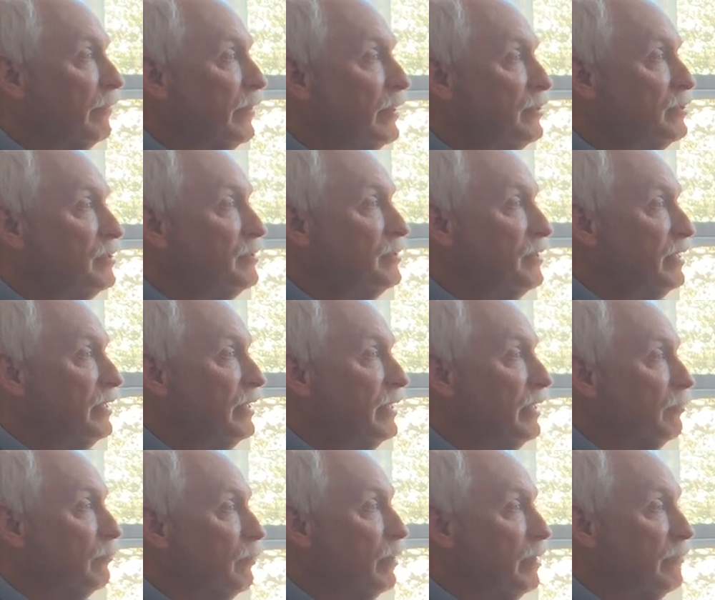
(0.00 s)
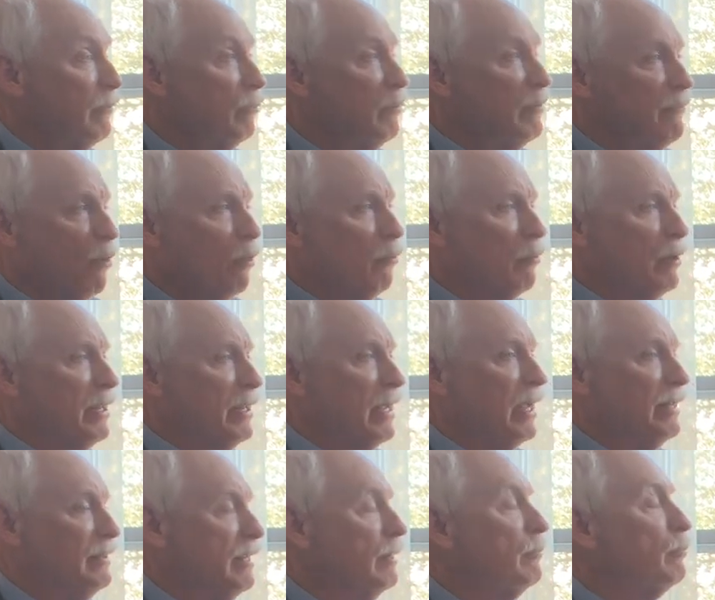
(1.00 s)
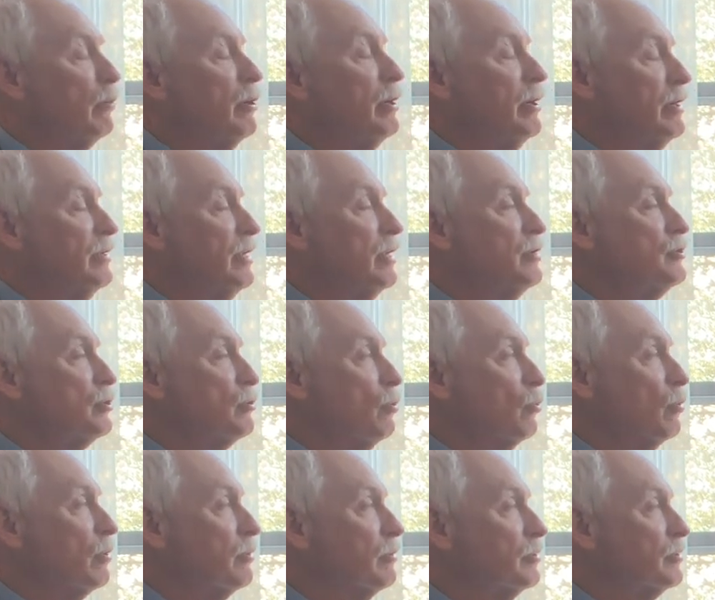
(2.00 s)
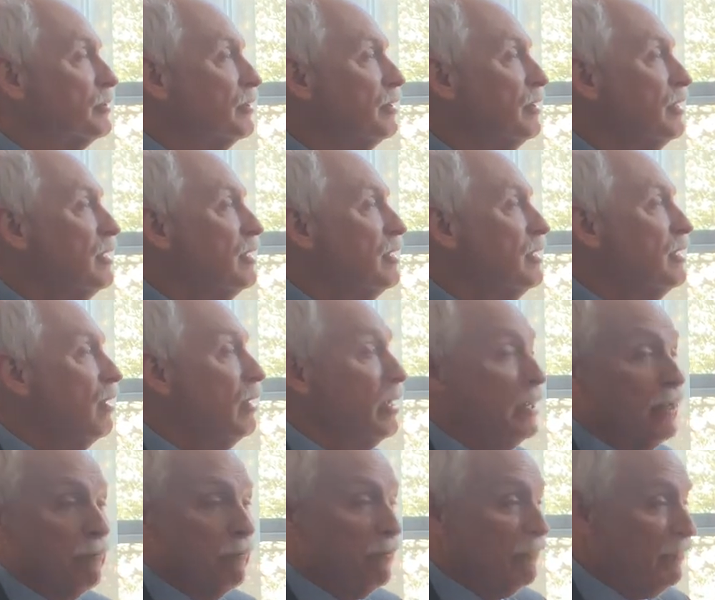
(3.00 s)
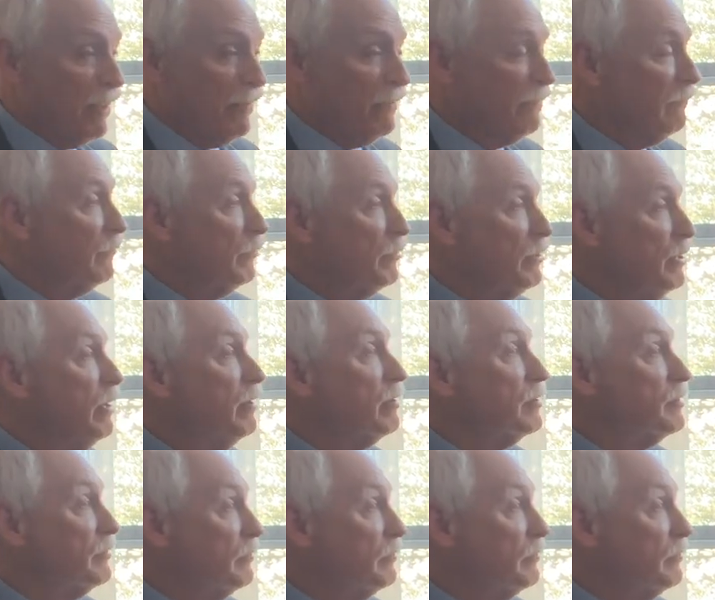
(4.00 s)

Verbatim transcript: They just need to get rid of it. We've already got temporary detention orders. We've had them for years.